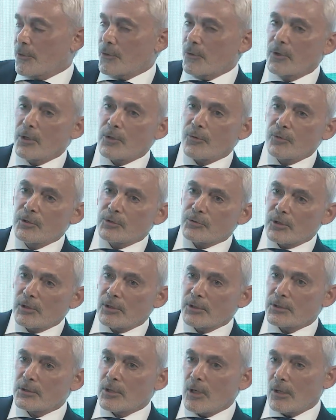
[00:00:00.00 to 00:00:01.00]
$33
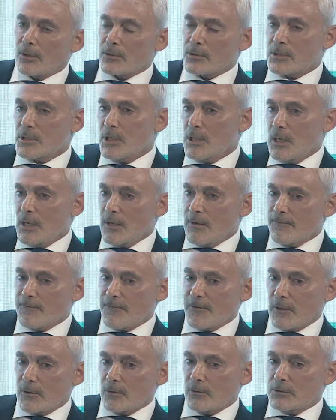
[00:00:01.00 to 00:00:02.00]
trillion in
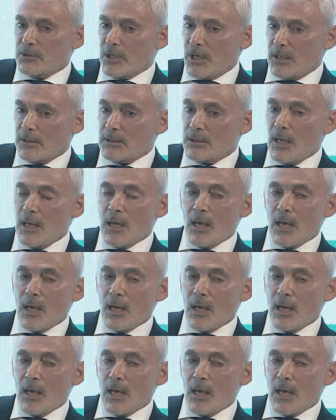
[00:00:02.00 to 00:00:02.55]
federal debt.